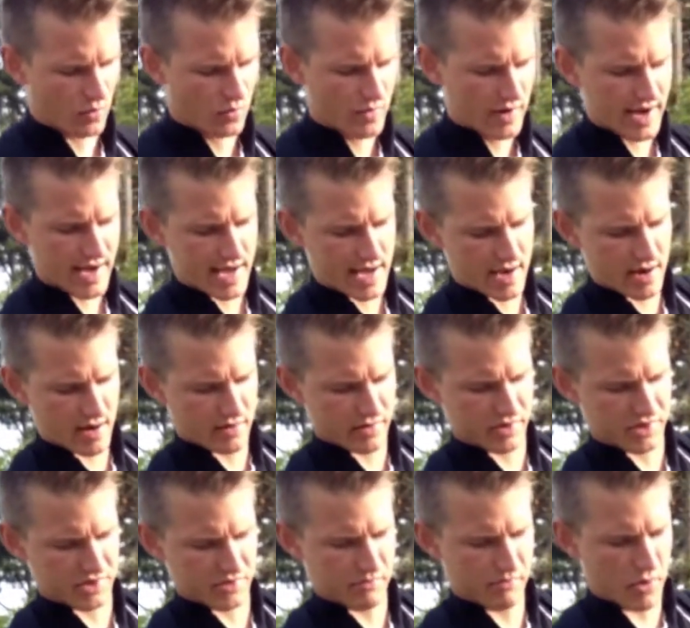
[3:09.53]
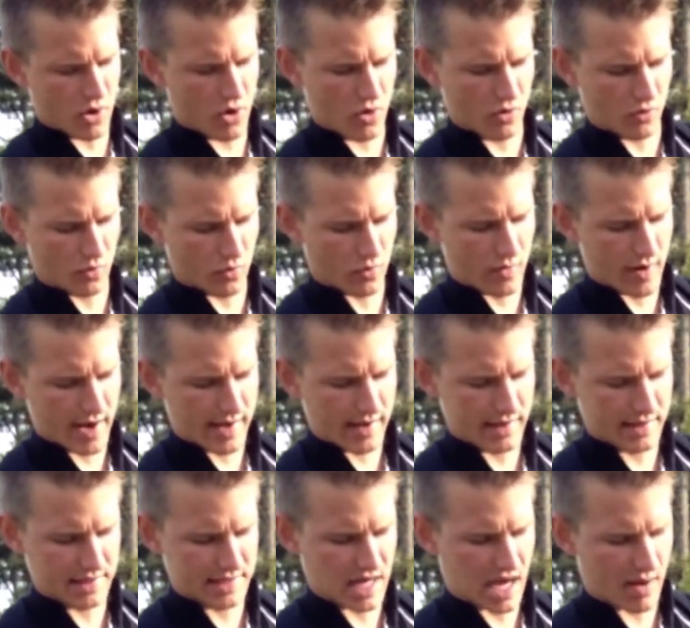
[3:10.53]
Right here, there's a bone right
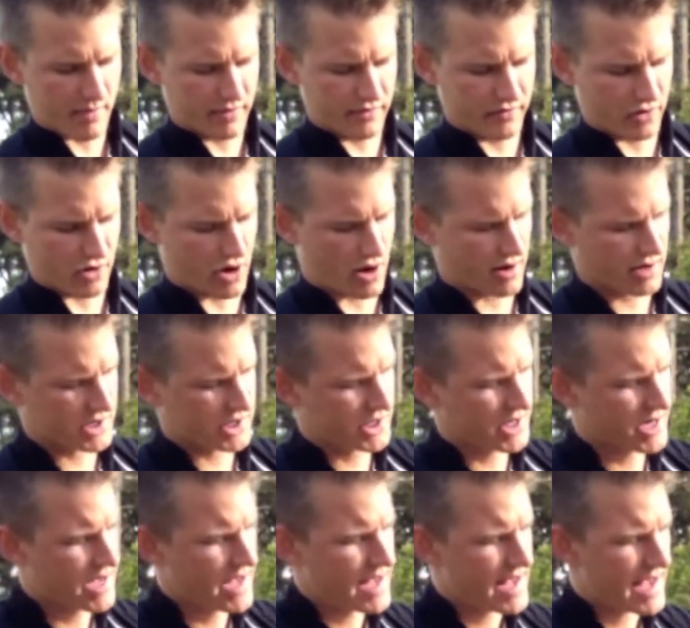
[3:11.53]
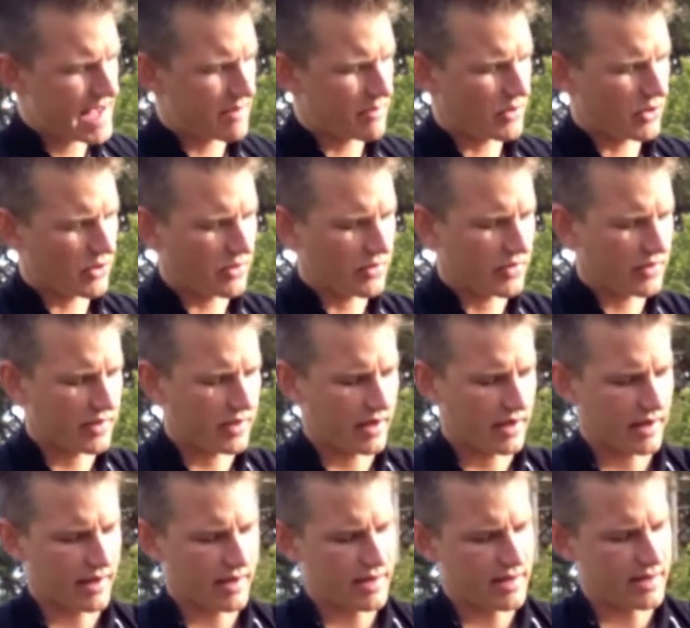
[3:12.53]
at the top of your arch, and both
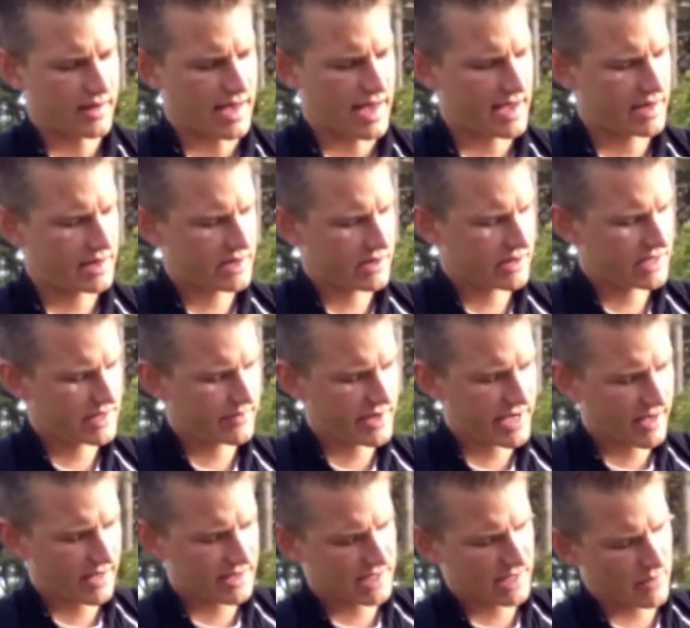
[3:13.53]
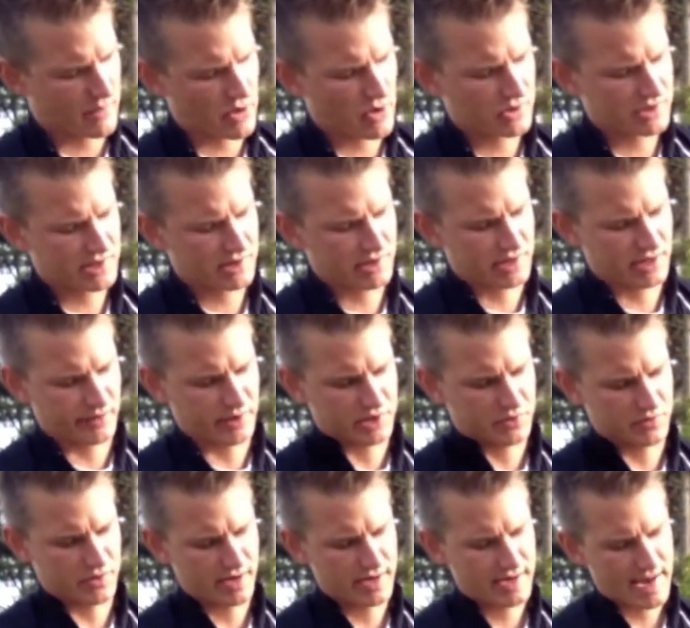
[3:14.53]
the anterior tibialis and the posterior
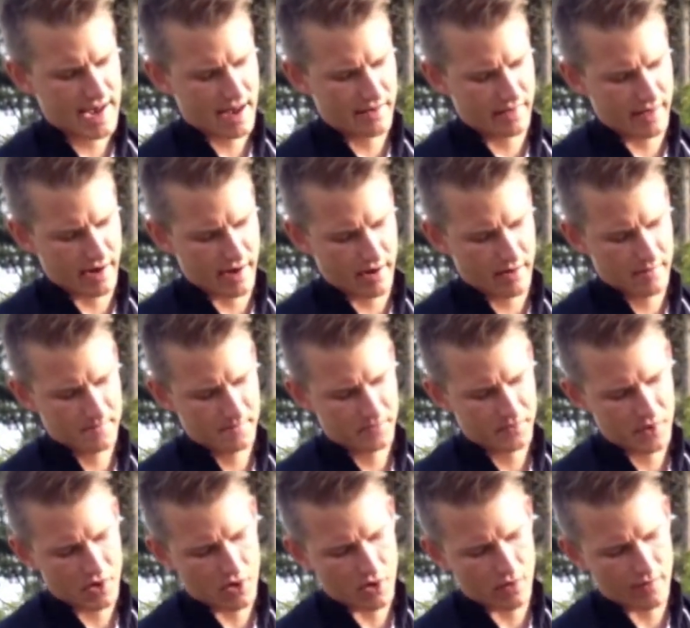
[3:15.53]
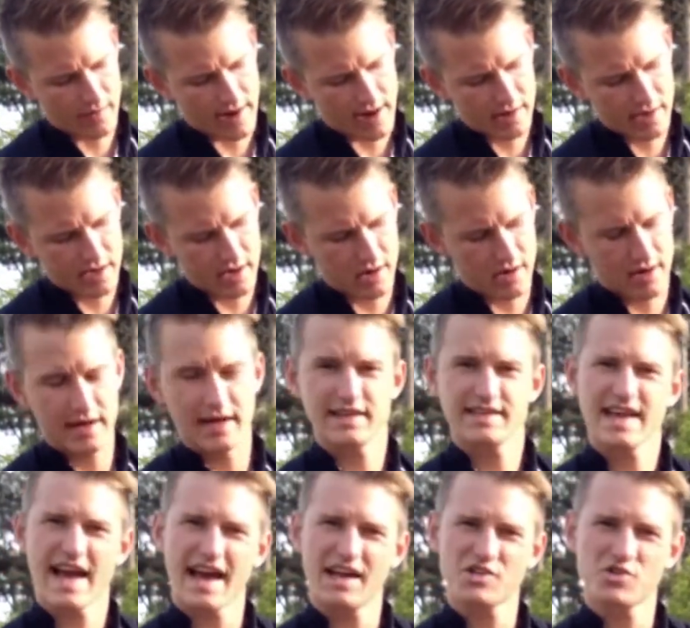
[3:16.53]
tibialis run down there, go around here, and
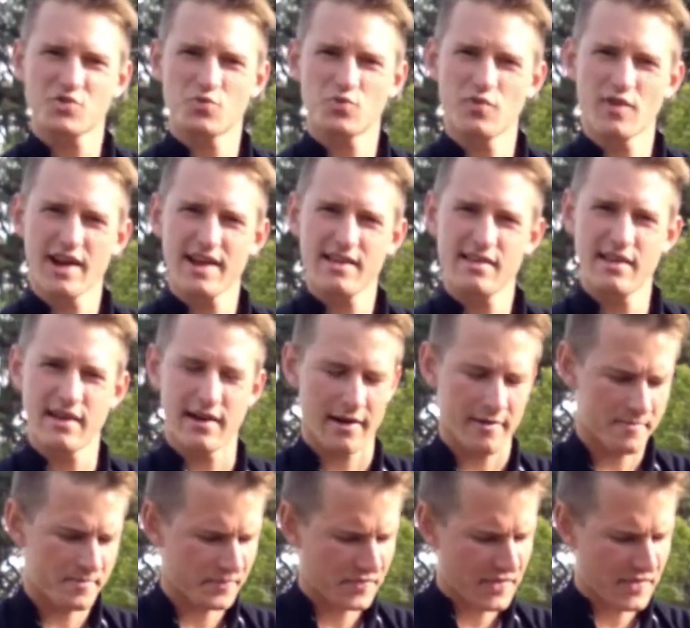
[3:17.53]
attach right there.